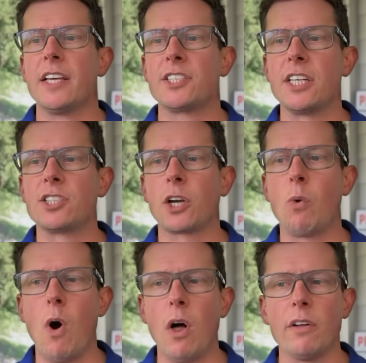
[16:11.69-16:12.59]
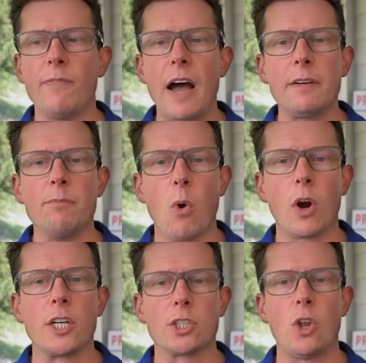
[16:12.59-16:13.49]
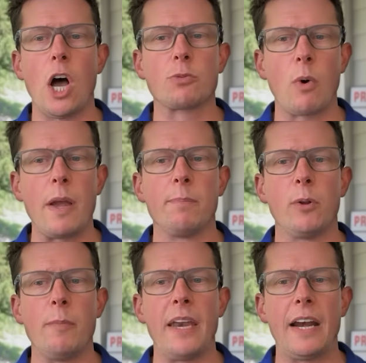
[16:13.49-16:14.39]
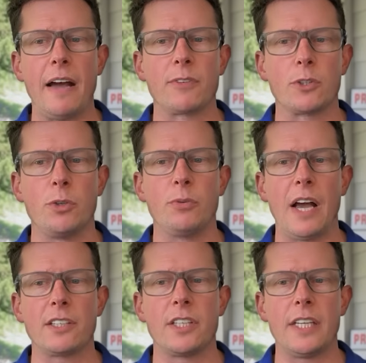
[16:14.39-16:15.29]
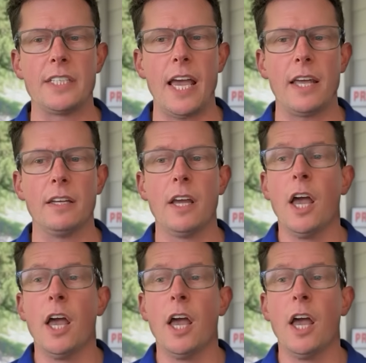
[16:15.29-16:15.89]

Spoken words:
since the qualified mortgage laws were implemented after 2010.